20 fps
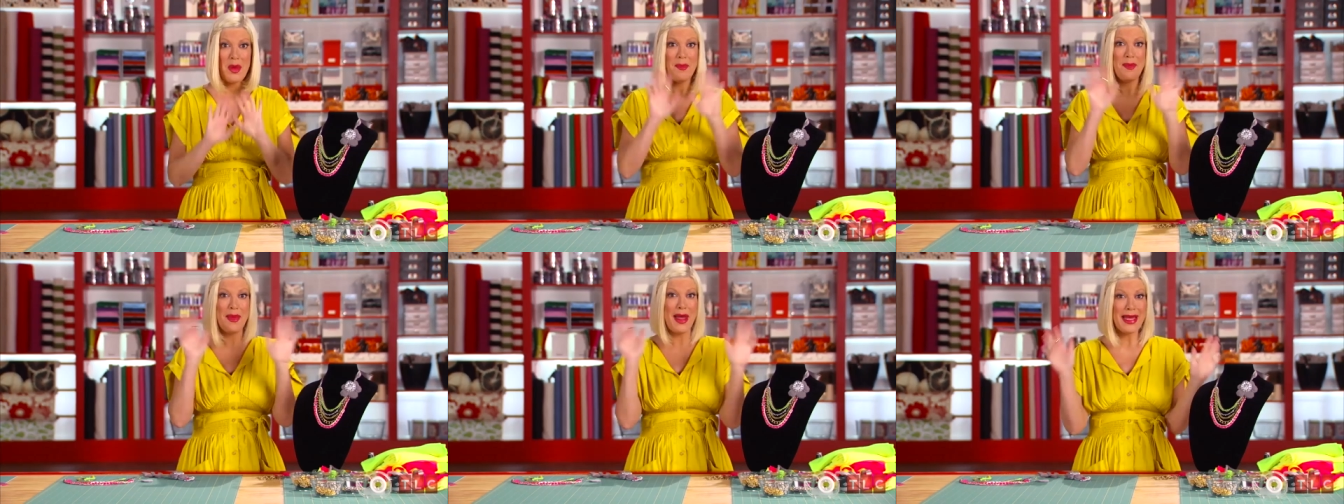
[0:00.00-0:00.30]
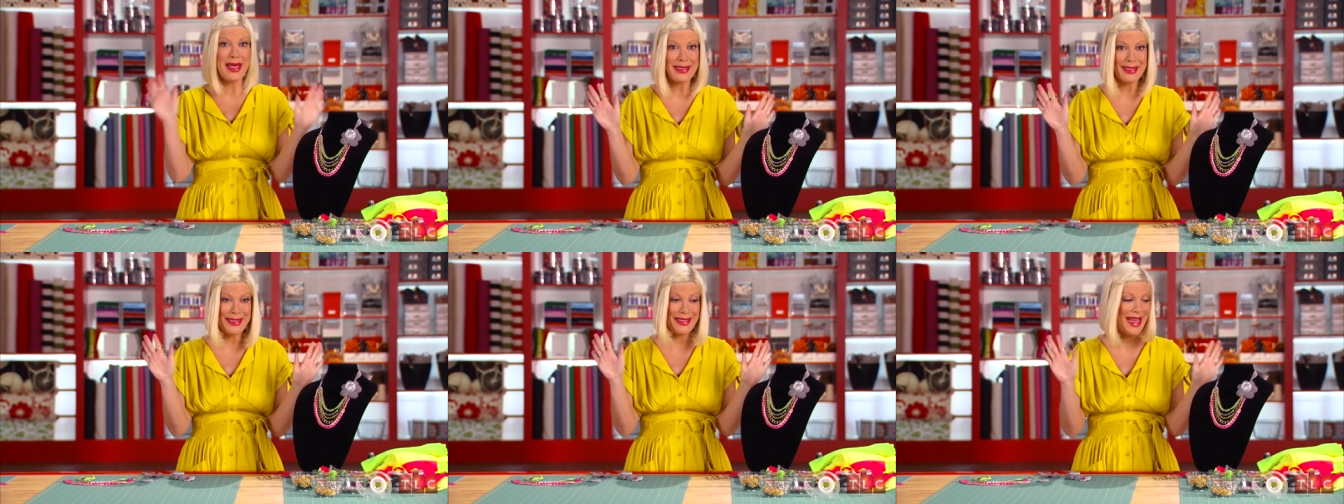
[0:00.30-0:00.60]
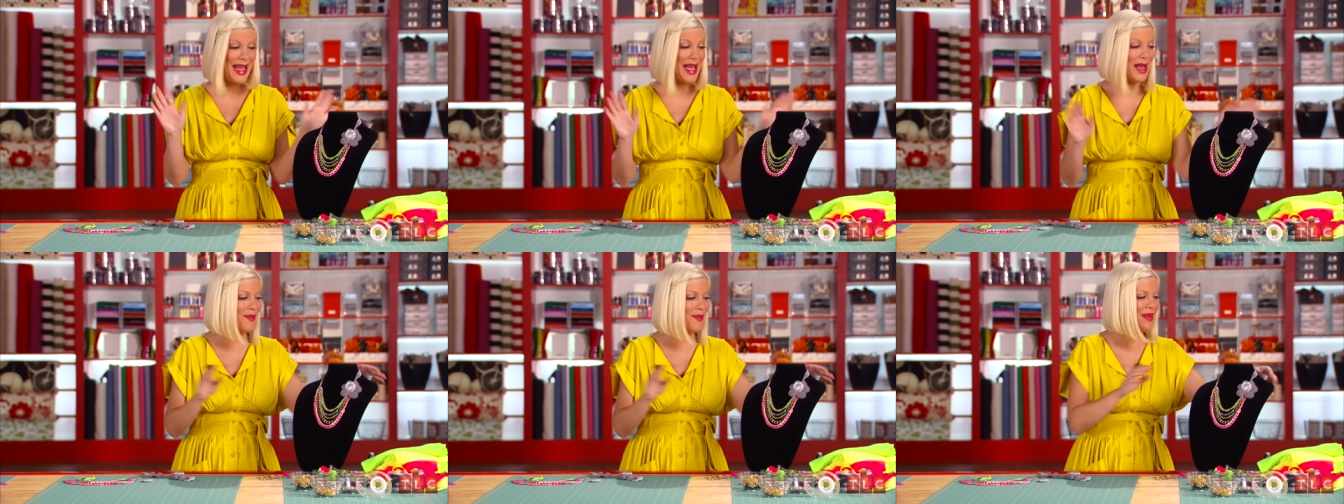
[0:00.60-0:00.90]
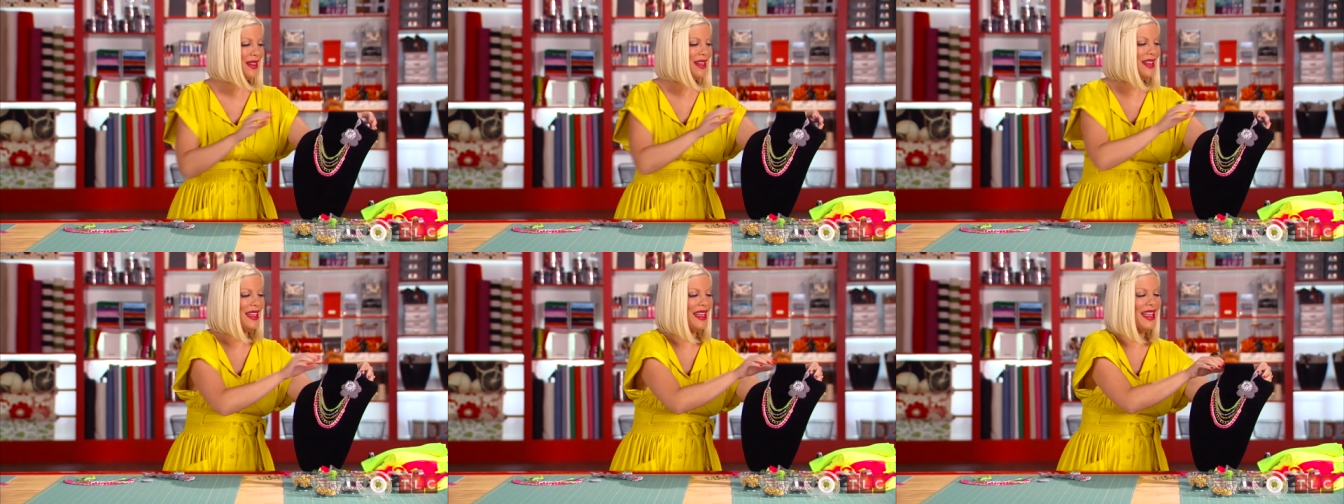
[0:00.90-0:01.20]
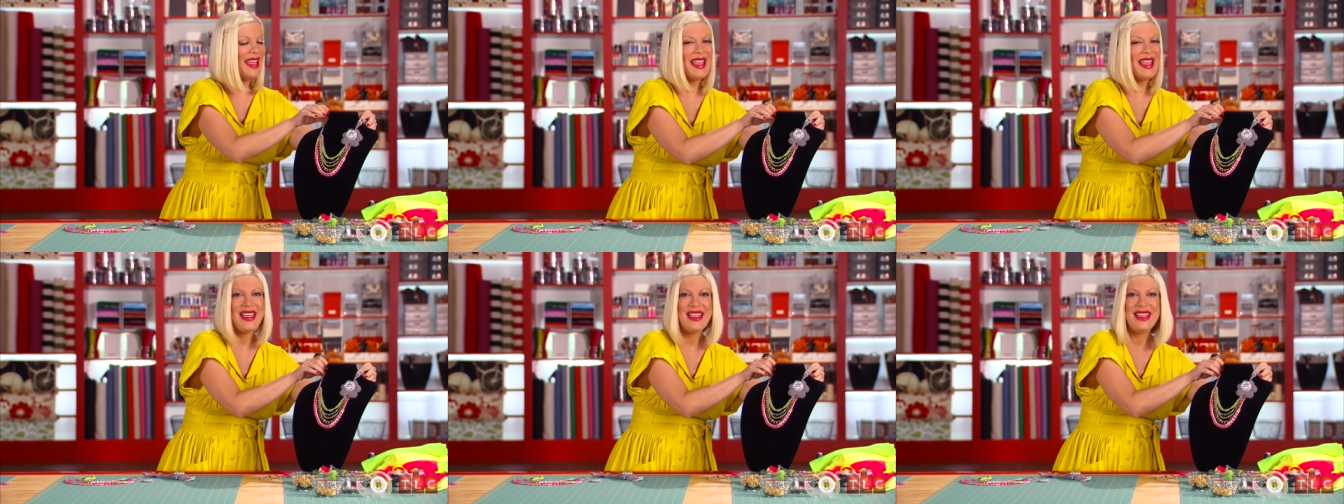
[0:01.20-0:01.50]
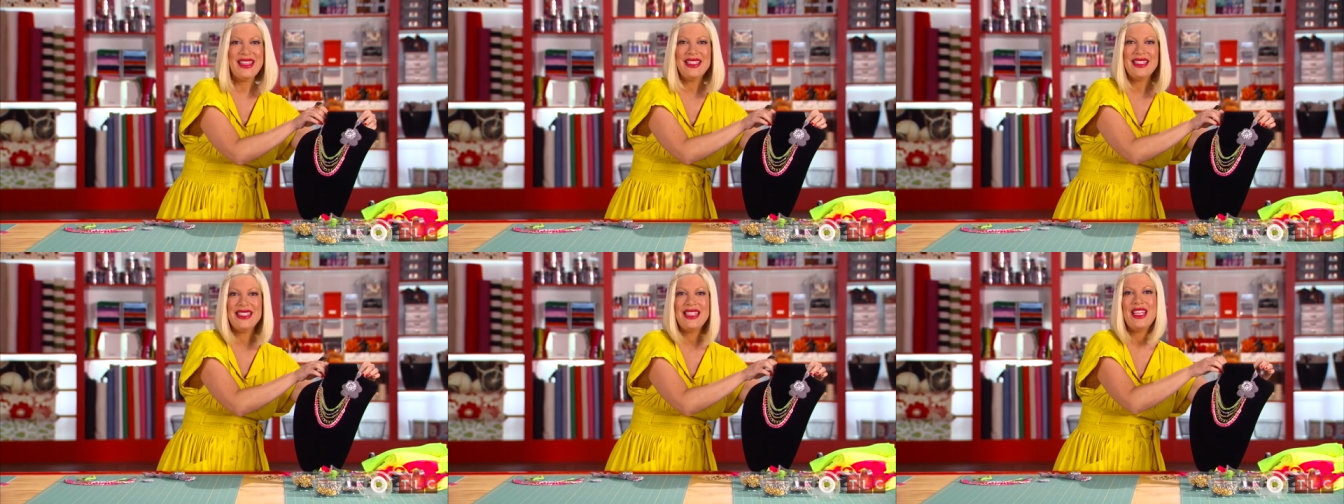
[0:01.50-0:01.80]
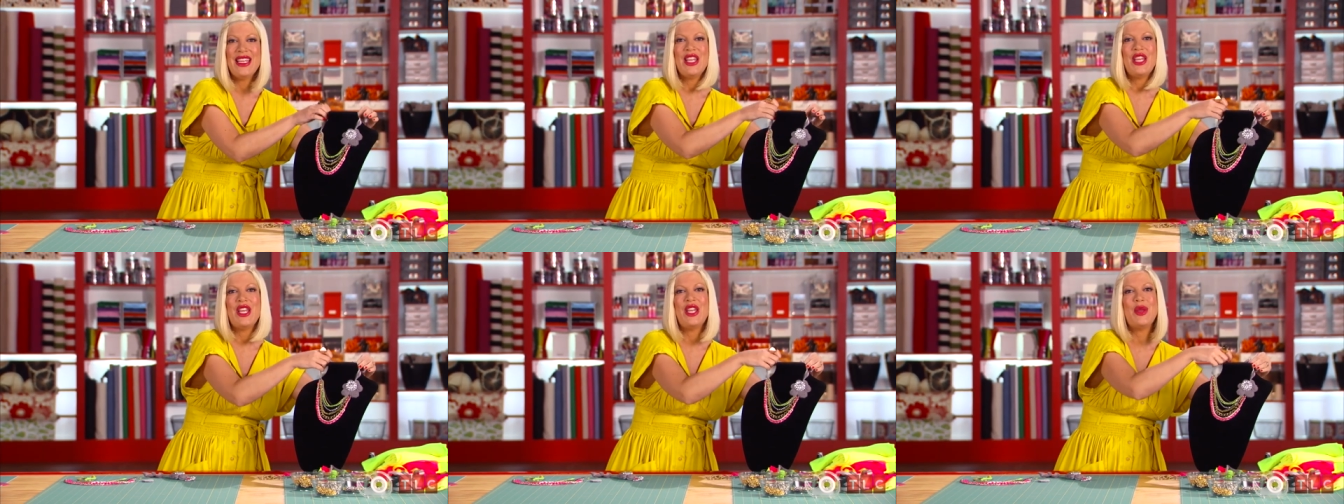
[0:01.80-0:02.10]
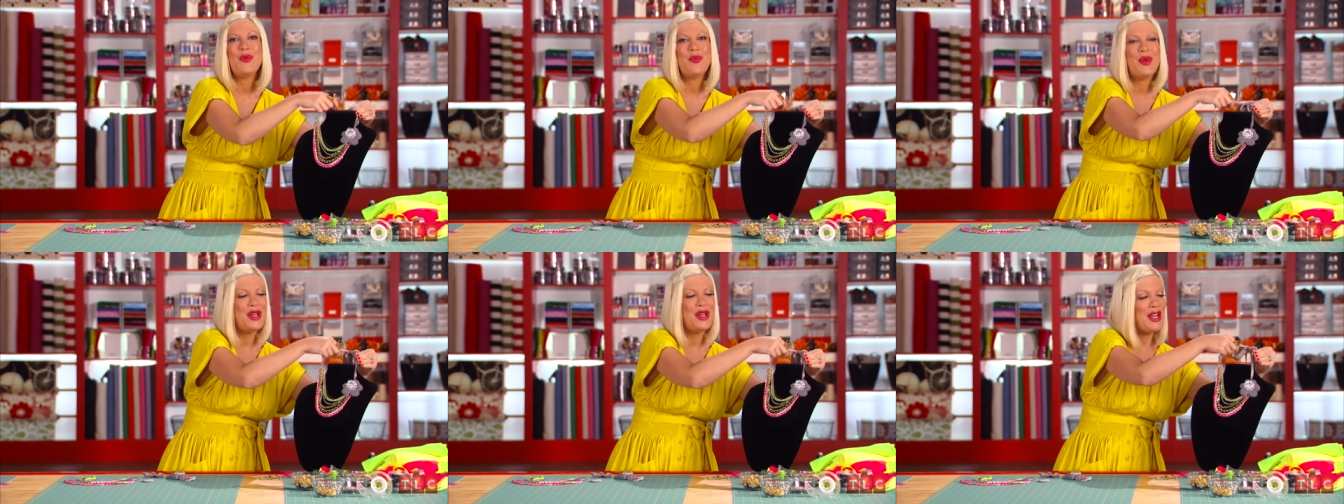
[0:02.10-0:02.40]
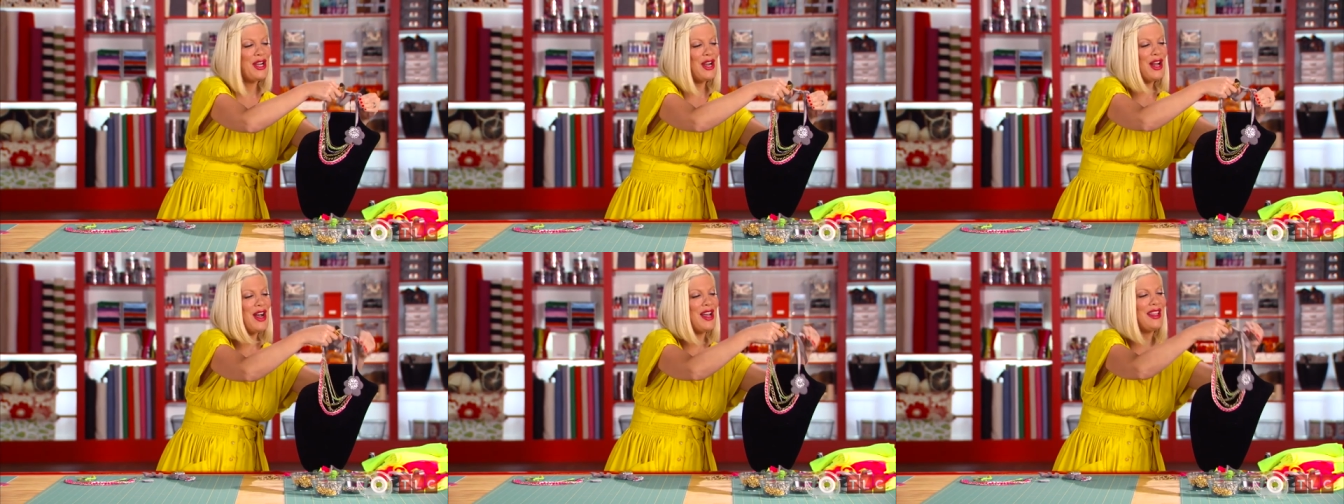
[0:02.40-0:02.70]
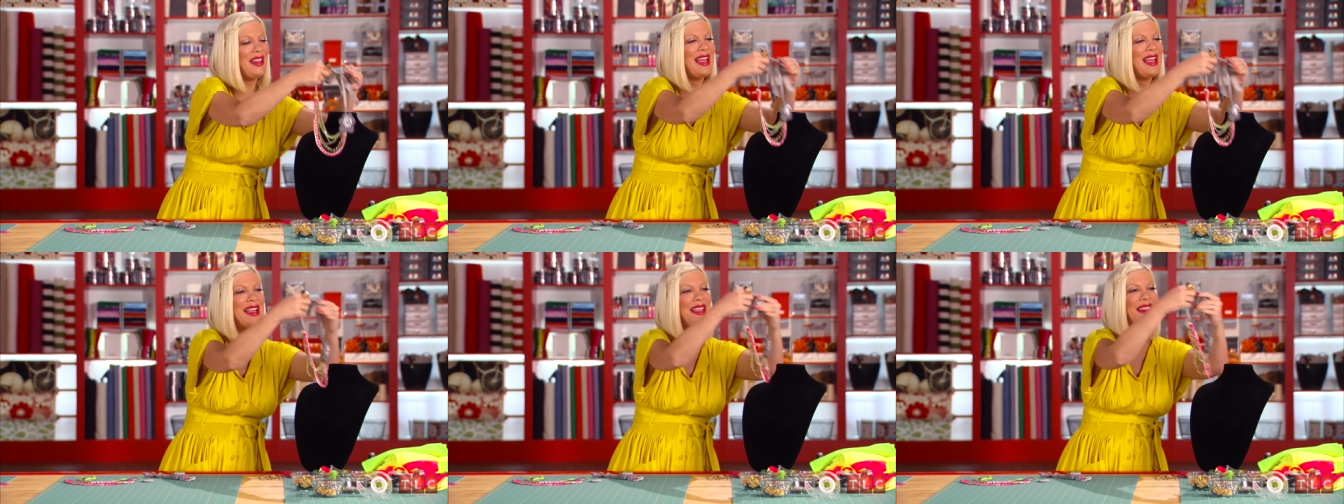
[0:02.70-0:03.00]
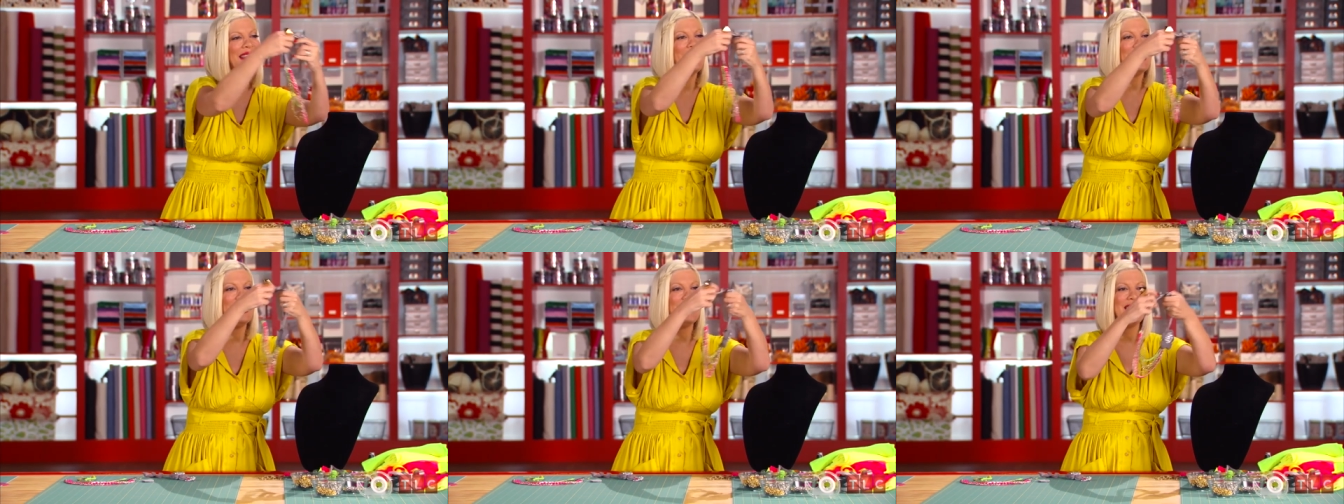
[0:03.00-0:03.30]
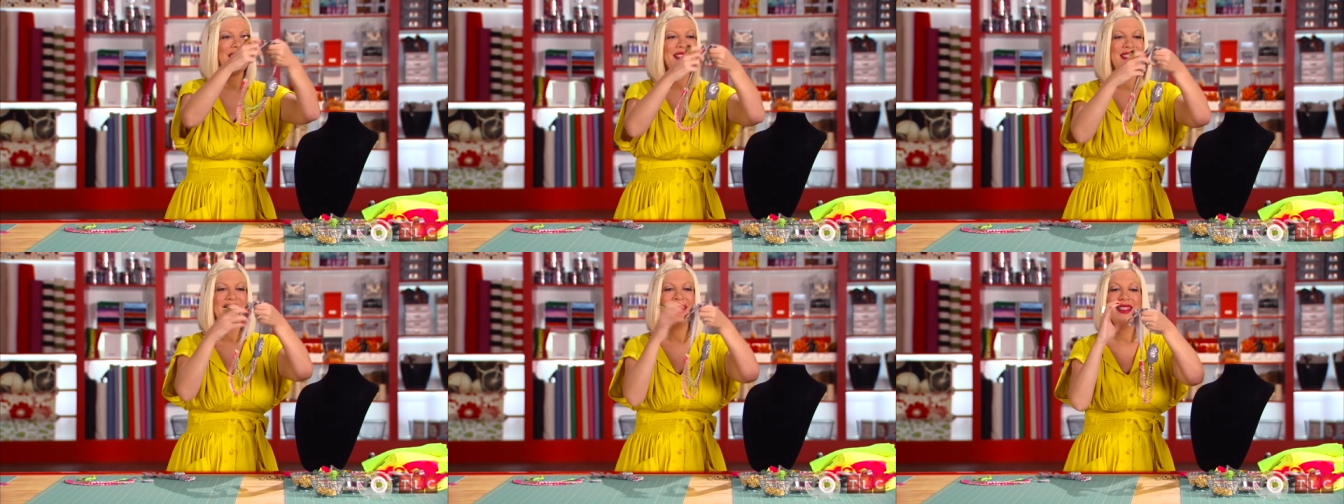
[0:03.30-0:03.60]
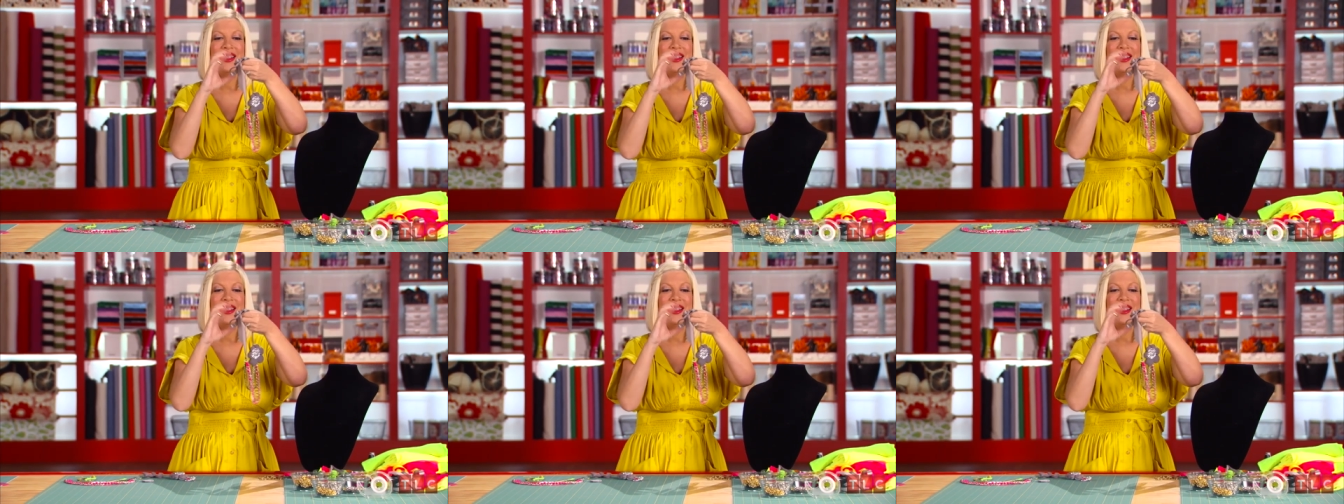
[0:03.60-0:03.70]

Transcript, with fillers: best step is you put it on like this.